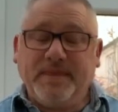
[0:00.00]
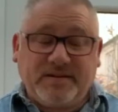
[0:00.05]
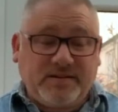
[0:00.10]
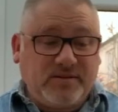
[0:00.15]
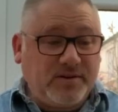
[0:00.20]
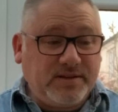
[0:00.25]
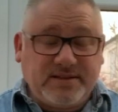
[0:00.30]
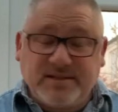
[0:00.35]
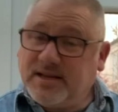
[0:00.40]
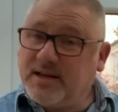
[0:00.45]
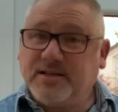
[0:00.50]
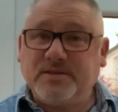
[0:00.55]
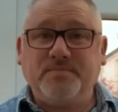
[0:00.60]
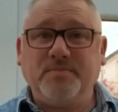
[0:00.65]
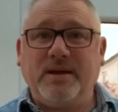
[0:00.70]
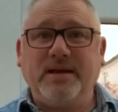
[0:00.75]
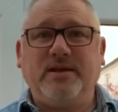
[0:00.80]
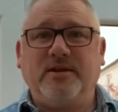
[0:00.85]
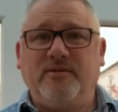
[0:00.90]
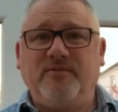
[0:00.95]
So it does
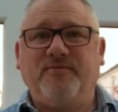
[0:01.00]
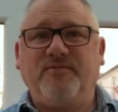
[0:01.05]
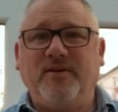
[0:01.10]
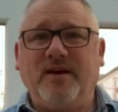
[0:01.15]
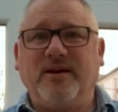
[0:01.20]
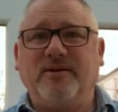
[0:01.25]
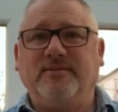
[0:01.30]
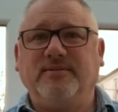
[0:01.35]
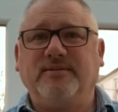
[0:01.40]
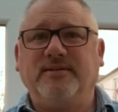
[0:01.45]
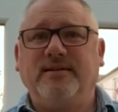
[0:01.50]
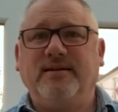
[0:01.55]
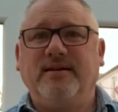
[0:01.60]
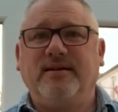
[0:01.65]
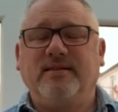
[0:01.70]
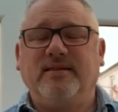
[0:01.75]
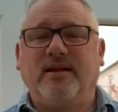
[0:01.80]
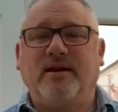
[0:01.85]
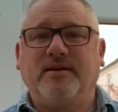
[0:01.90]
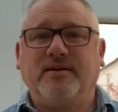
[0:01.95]
make you feel
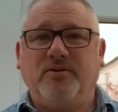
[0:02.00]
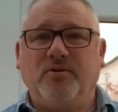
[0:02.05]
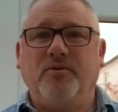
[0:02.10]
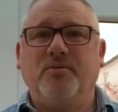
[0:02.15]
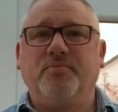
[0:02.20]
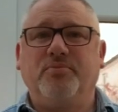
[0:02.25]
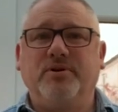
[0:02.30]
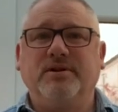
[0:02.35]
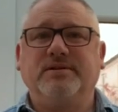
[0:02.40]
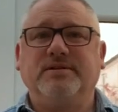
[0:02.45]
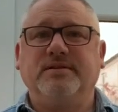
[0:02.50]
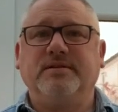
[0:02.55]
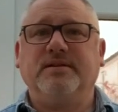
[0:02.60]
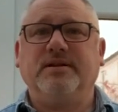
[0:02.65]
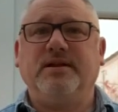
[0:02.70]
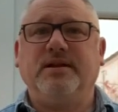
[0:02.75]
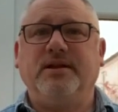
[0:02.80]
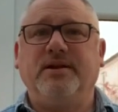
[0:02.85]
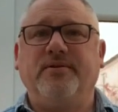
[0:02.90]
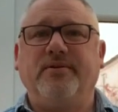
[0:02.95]
like you're imprisoned
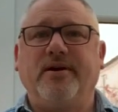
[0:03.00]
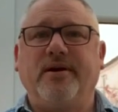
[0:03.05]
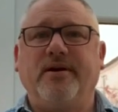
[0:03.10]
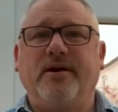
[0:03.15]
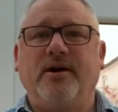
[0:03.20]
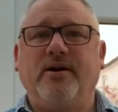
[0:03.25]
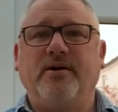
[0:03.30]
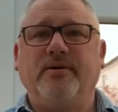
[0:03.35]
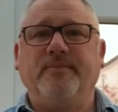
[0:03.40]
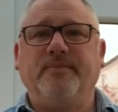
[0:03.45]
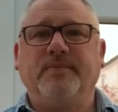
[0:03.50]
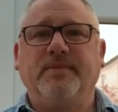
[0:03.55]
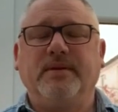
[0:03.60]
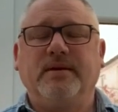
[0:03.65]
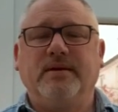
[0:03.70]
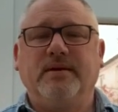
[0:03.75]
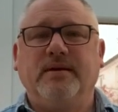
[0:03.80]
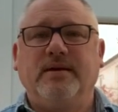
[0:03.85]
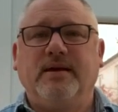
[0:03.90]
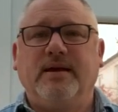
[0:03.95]
in your own home.
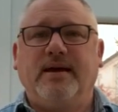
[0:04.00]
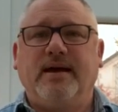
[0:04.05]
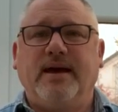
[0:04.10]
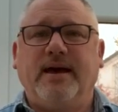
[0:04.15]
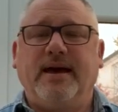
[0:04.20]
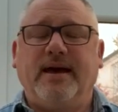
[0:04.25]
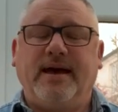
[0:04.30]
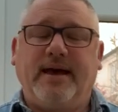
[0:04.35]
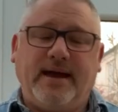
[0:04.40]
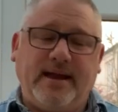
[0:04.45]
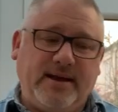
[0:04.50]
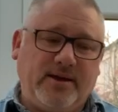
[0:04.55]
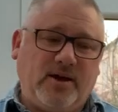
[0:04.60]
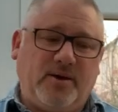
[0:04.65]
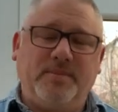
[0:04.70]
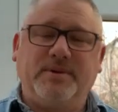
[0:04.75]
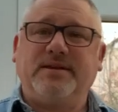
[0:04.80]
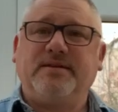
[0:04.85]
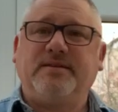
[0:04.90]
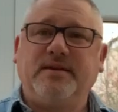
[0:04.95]
And it
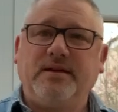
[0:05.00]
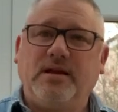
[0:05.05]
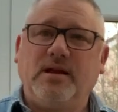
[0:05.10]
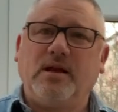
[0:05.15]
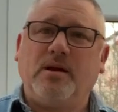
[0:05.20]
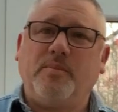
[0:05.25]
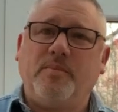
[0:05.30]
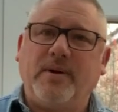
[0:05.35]
got me to thinking